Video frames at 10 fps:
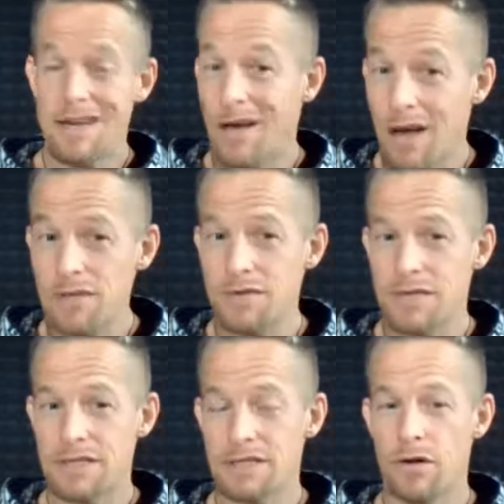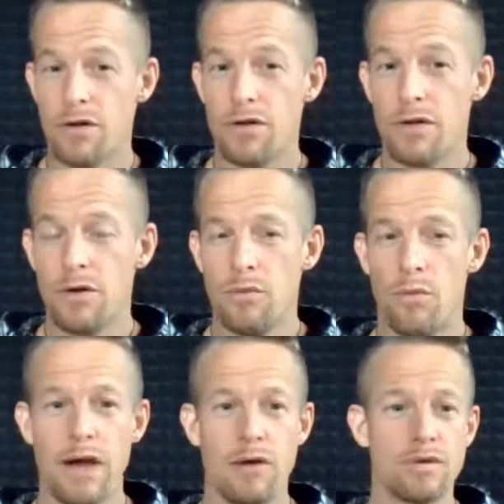than 100 years ago
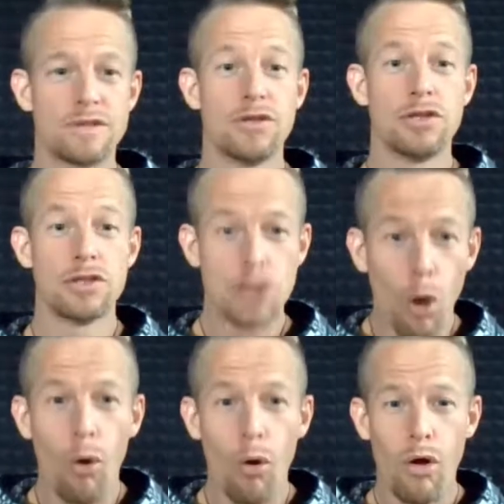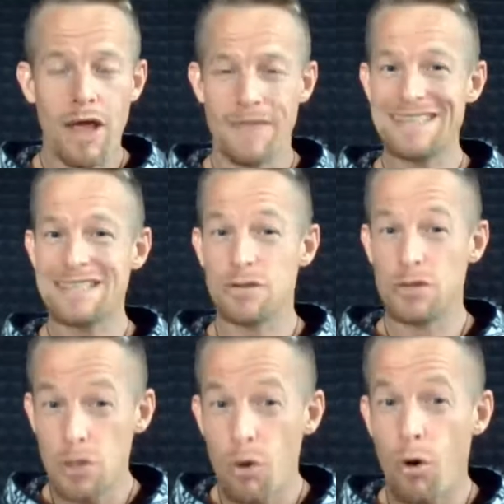where it was law, and this
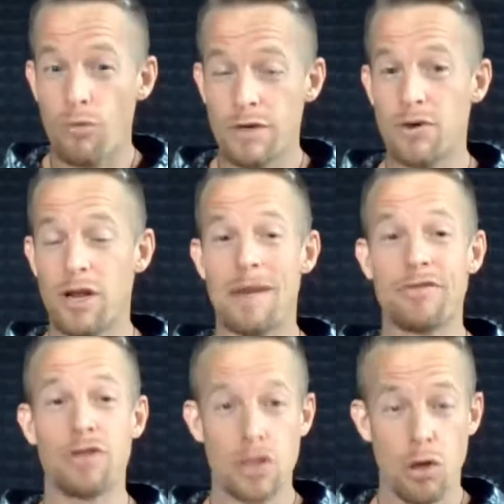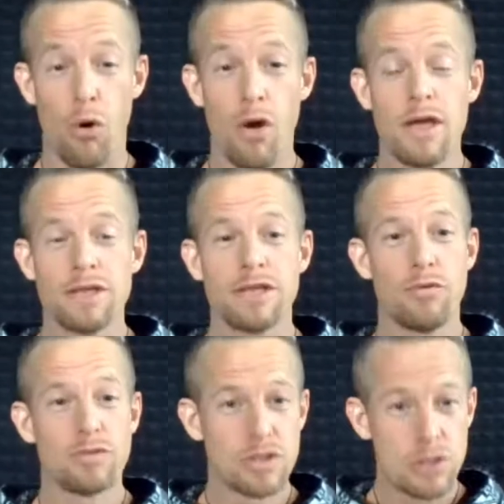is law. We're talking about the law. So
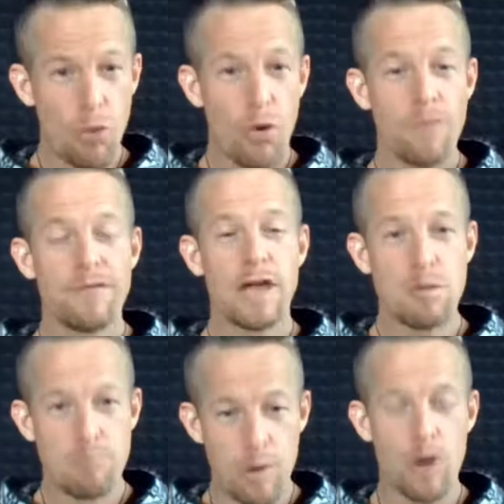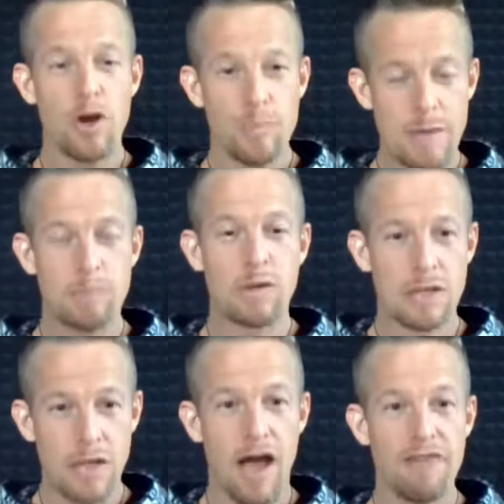it was law that you burn
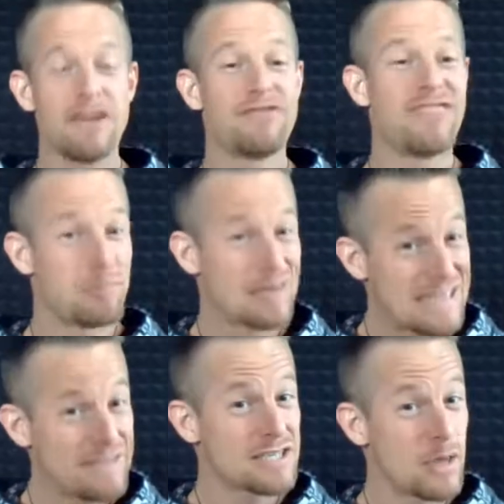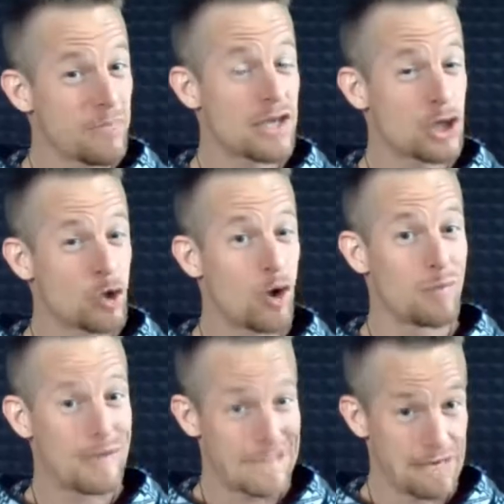people alive if they believe something you
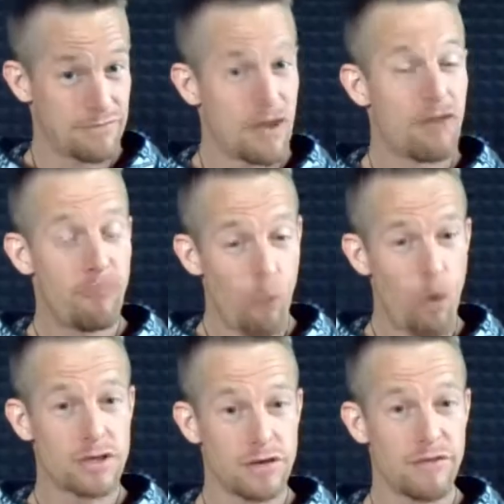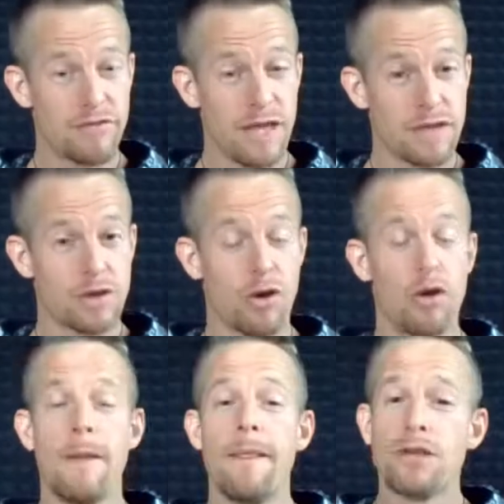don't believe, 450 years
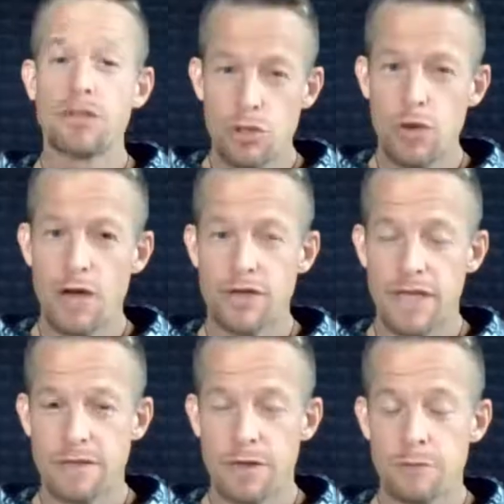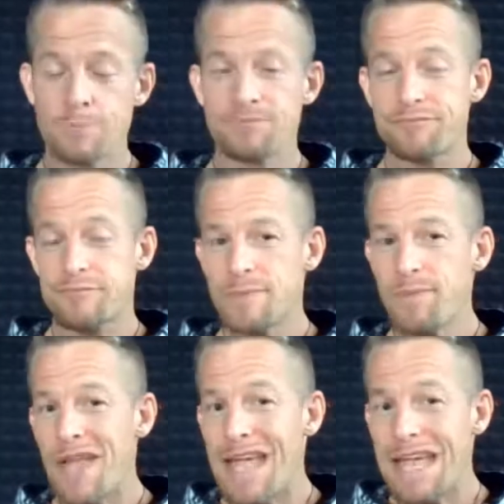ago. 200 years ago,
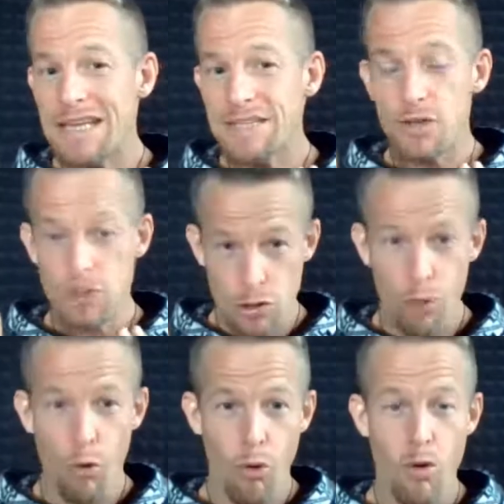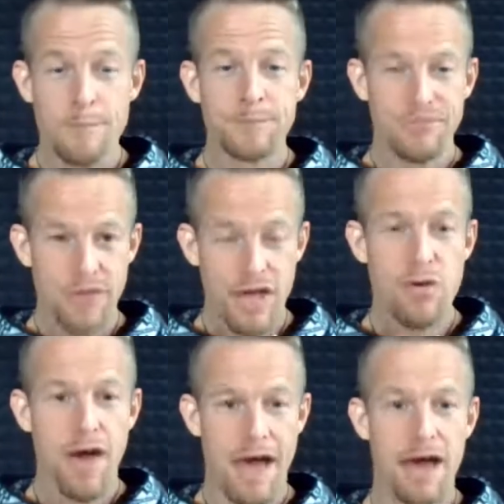it is law
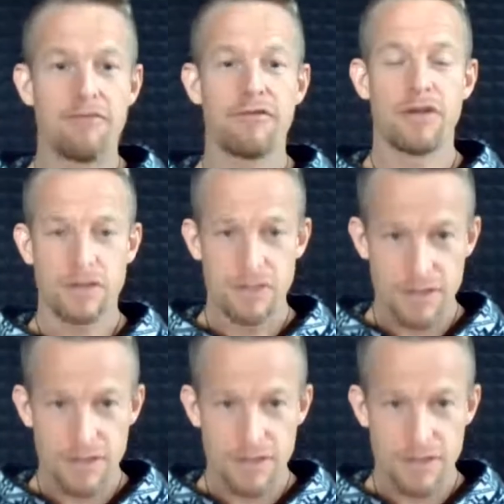that you have